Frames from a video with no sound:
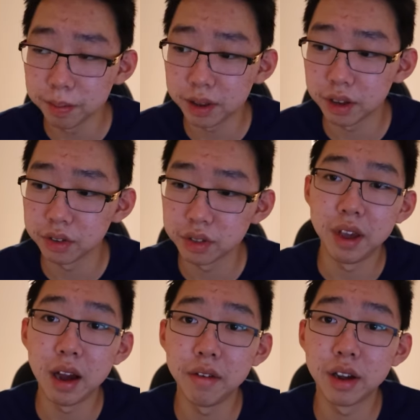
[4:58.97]
Because
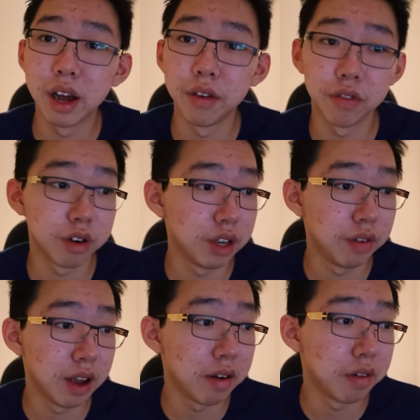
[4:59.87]
we have a
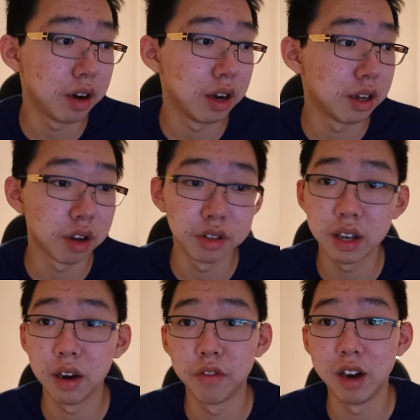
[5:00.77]
California, we have a Southern
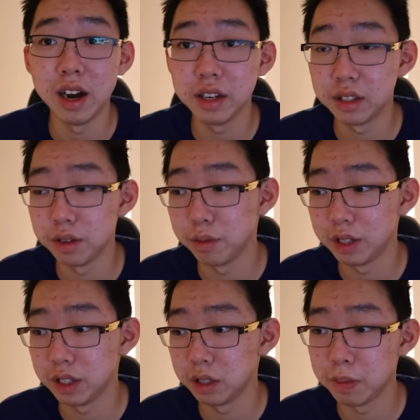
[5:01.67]
California Edison,
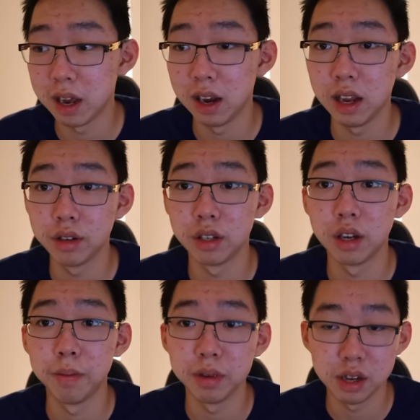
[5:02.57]
which is my electric
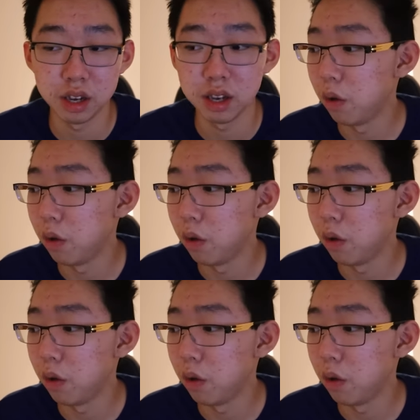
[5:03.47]
company.